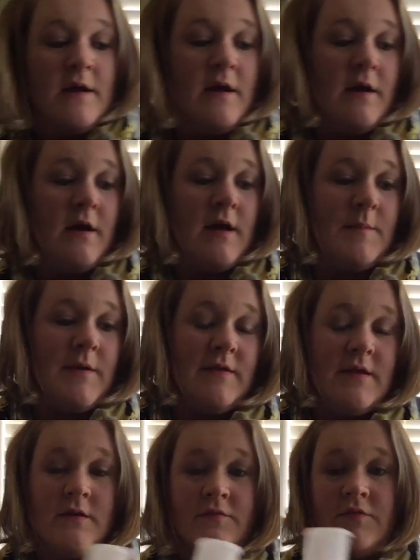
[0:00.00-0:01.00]
And
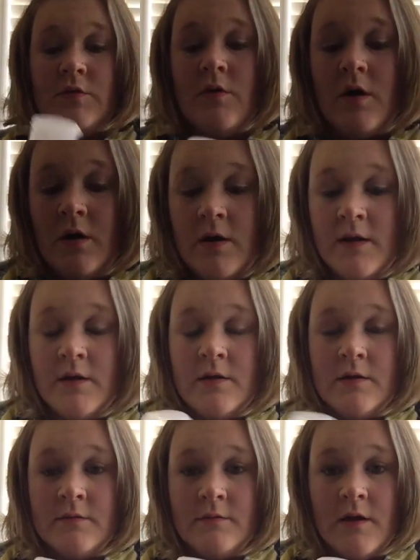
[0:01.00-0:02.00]
then if you are going
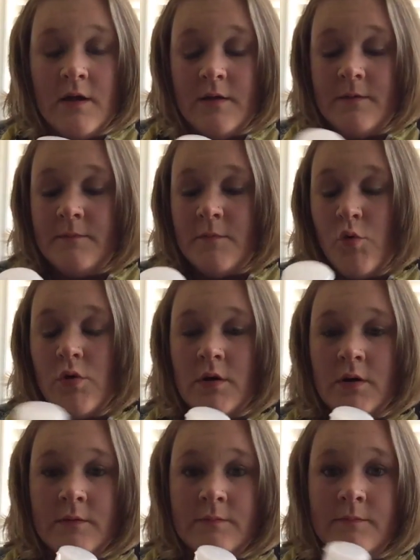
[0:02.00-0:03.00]
to
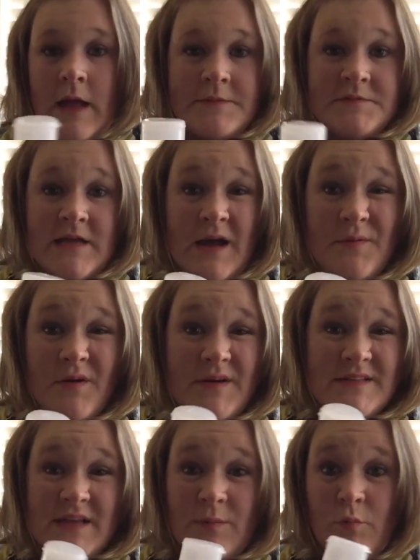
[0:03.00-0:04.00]
order, I would
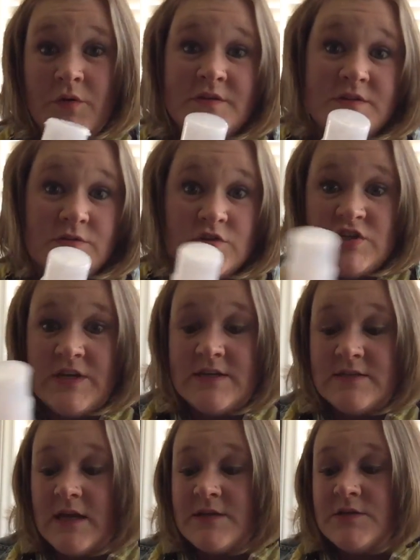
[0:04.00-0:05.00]
always say more than 2
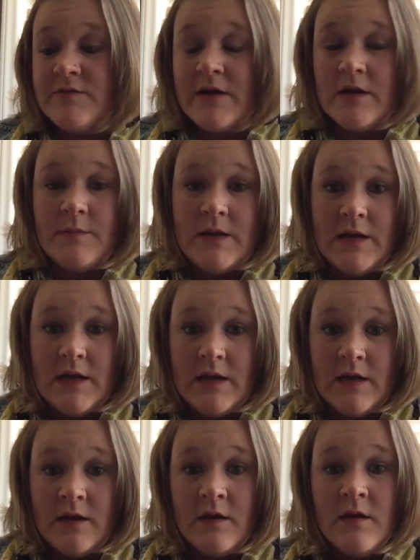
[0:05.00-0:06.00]
sheets. I do recommend
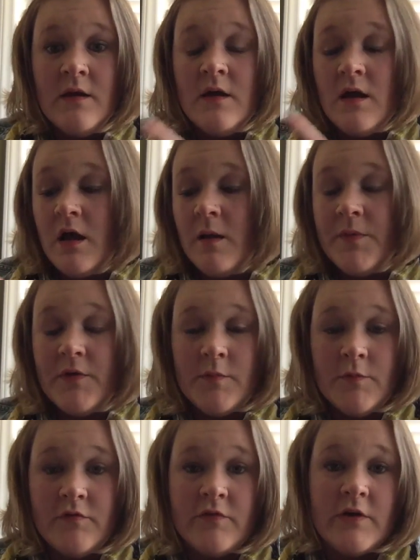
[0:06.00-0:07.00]
getting the
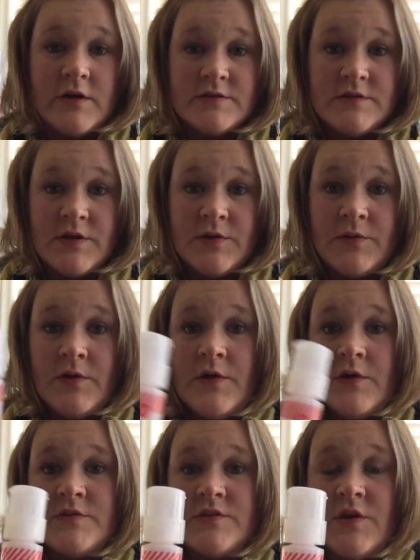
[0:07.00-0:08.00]
remover also.
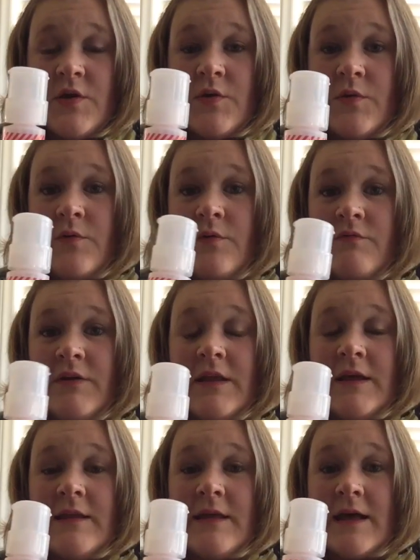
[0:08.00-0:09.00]
So
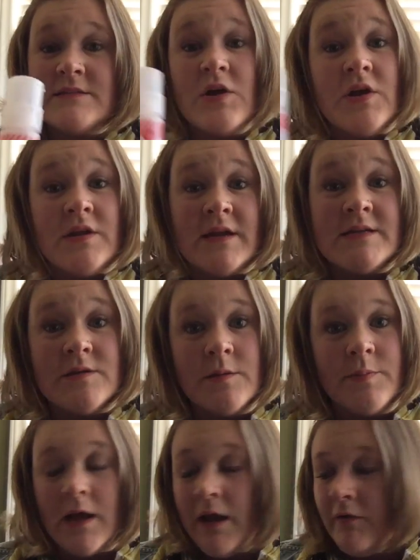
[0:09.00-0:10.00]
really, that's all you need to
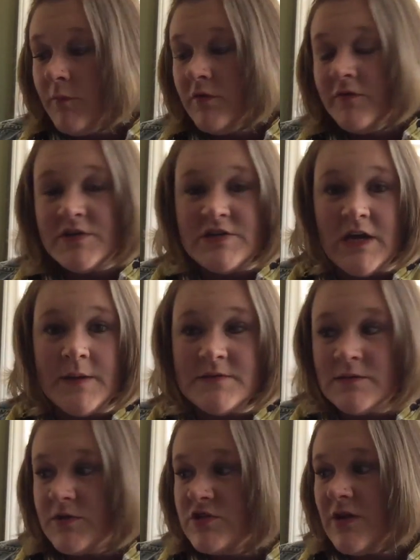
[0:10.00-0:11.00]
apply and remove your jams. And
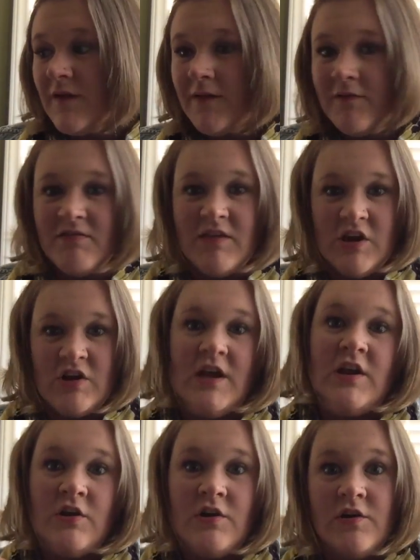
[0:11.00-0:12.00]
once you have everything you
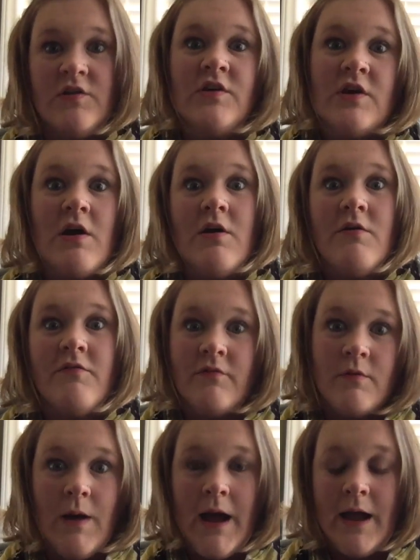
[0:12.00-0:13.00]
need, you're good to go for
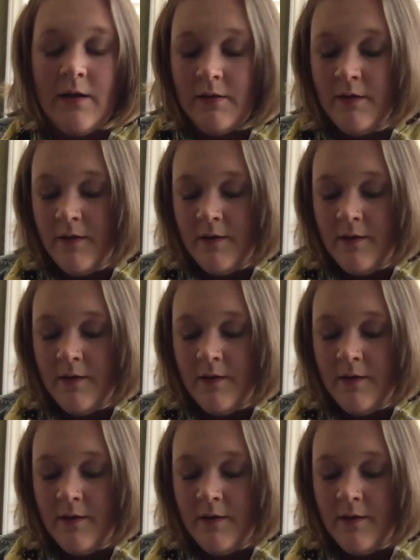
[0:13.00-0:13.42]
a while.